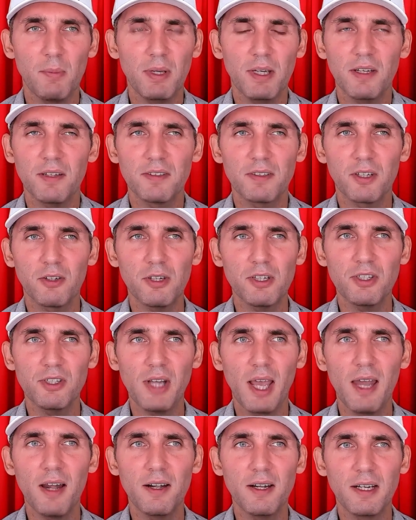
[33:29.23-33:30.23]
Because
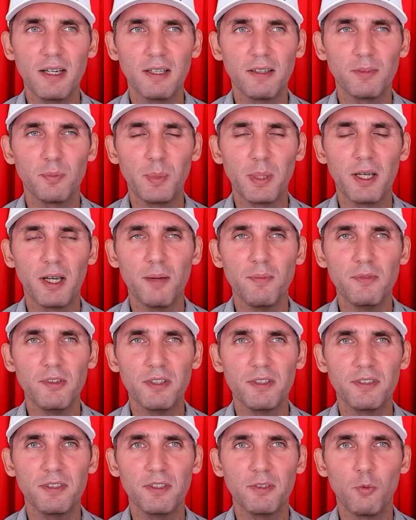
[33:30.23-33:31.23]
Christianity has become
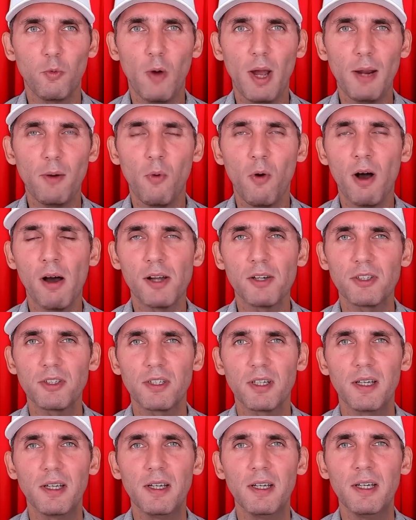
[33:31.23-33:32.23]
just this
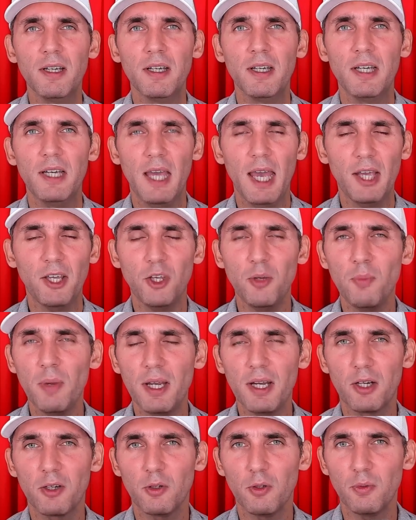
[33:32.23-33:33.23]
whitewashed,
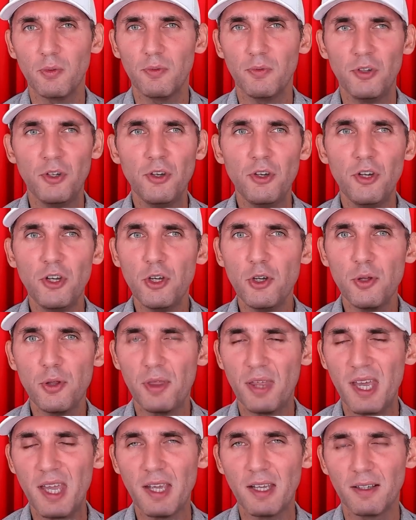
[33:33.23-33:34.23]
ecumenical new
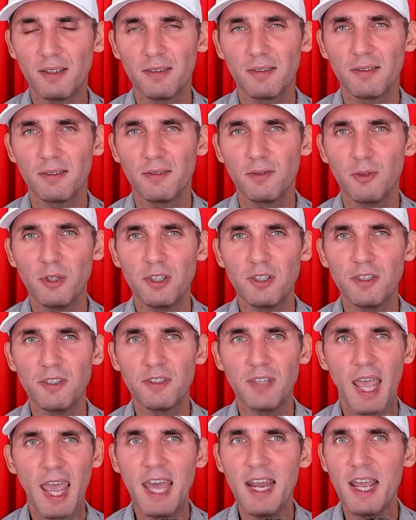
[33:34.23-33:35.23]
thing, which
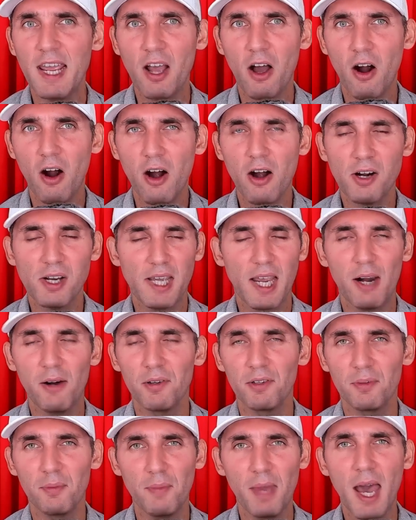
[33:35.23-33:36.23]
is NAR,
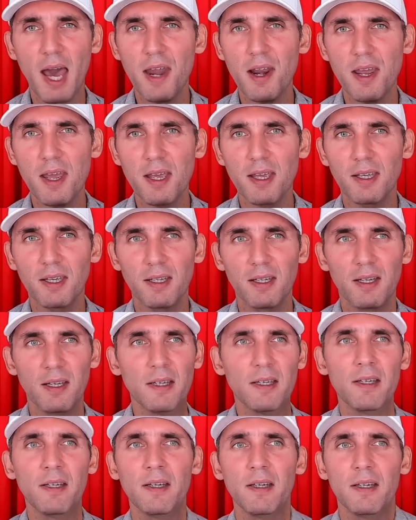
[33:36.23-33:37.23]
charismatic,
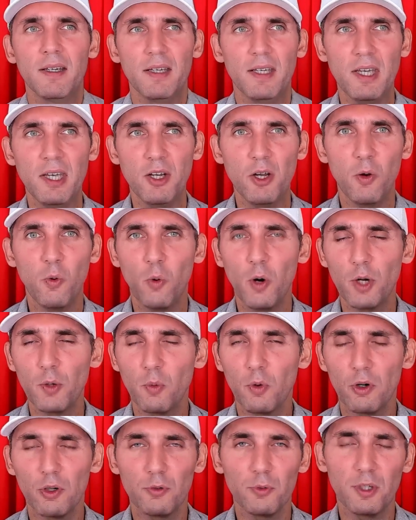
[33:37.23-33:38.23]

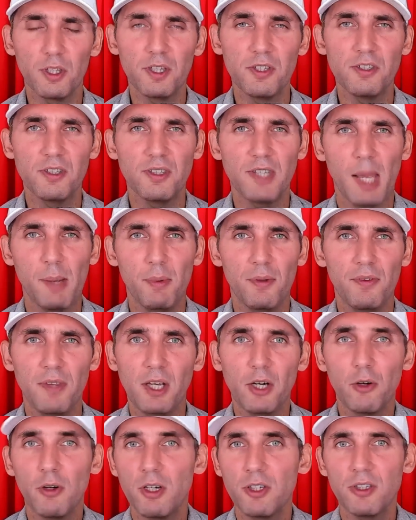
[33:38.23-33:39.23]
one world religion type of
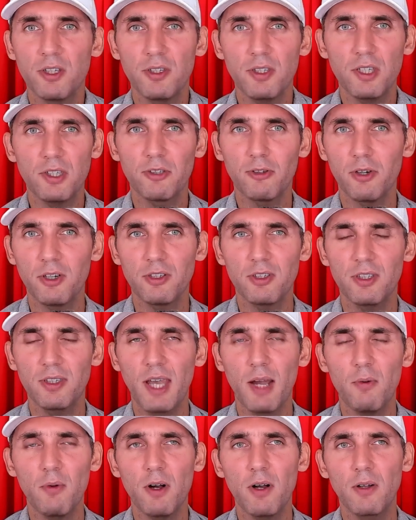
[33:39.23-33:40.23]
thing. Christian this,
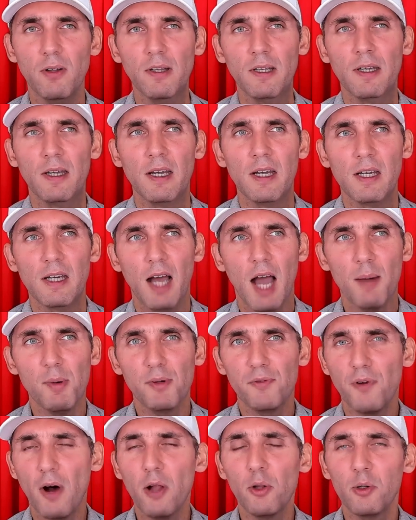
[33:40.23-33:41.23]
Christian that. Well,
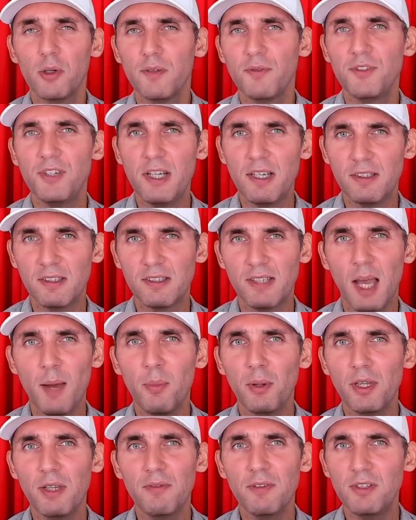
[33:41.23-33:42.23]
I'm a follower of Jesus.
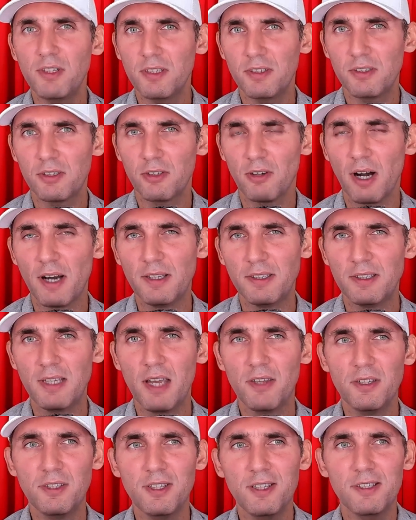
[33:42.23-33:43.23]
I believe in Jesus Christ.
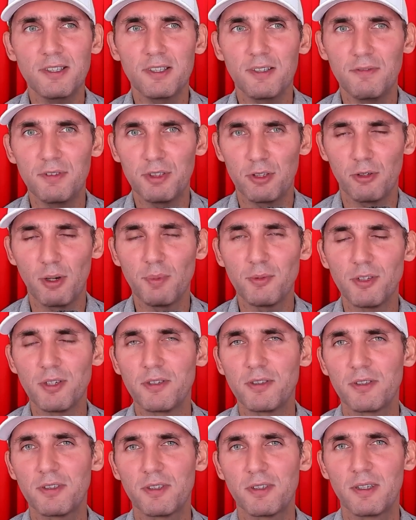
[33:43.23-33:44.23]
Yeah, the Jesus of the
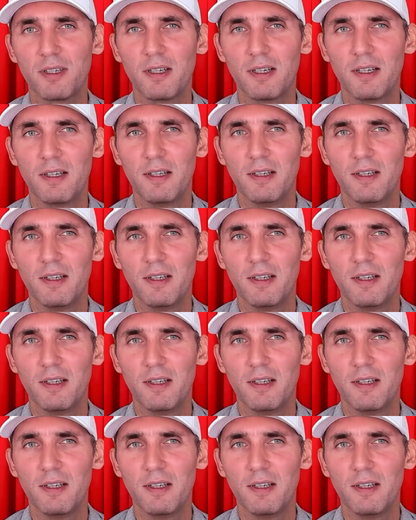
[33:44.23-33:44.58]
scriptures.